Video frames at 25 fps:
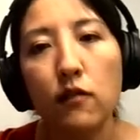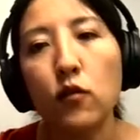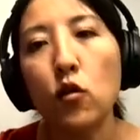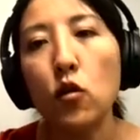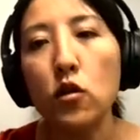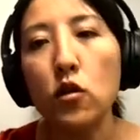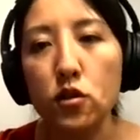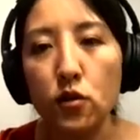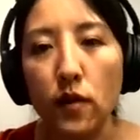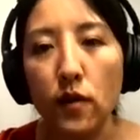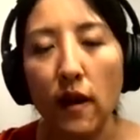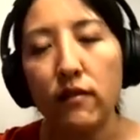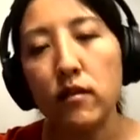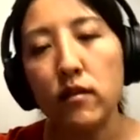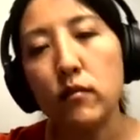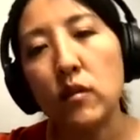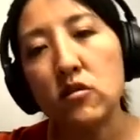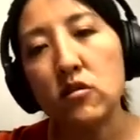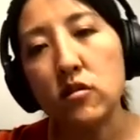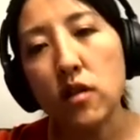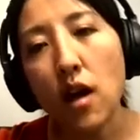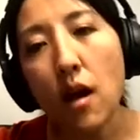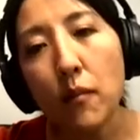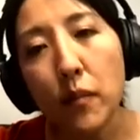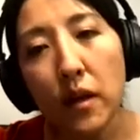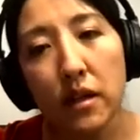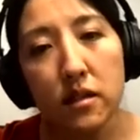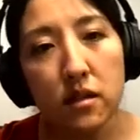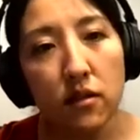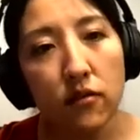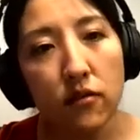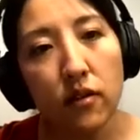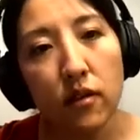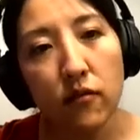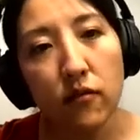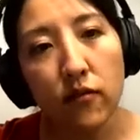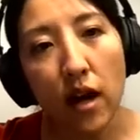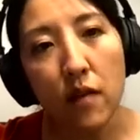And then, of course, you have the most
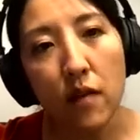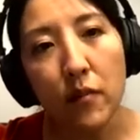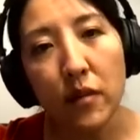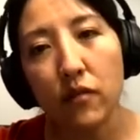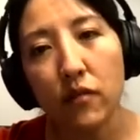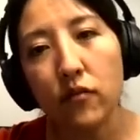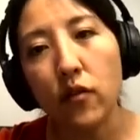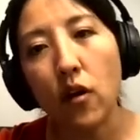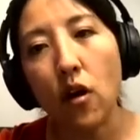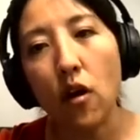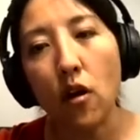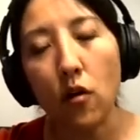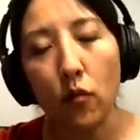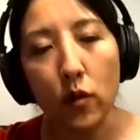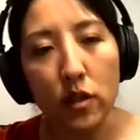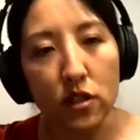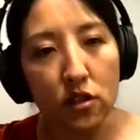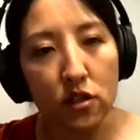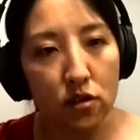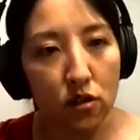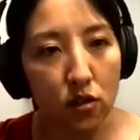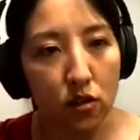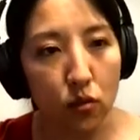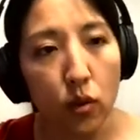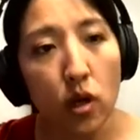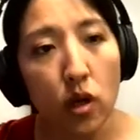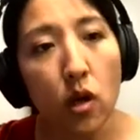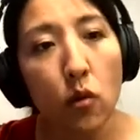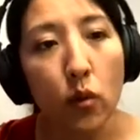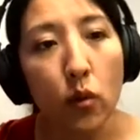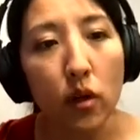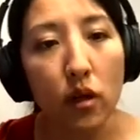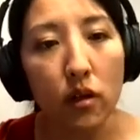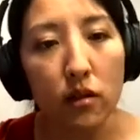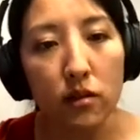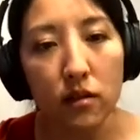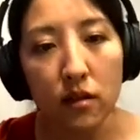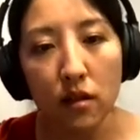complex environment of all, which is the
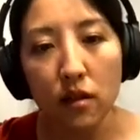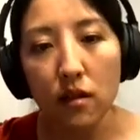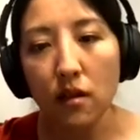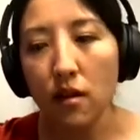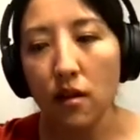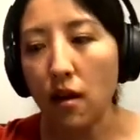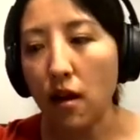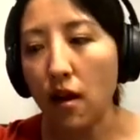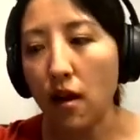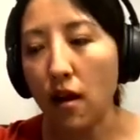real world.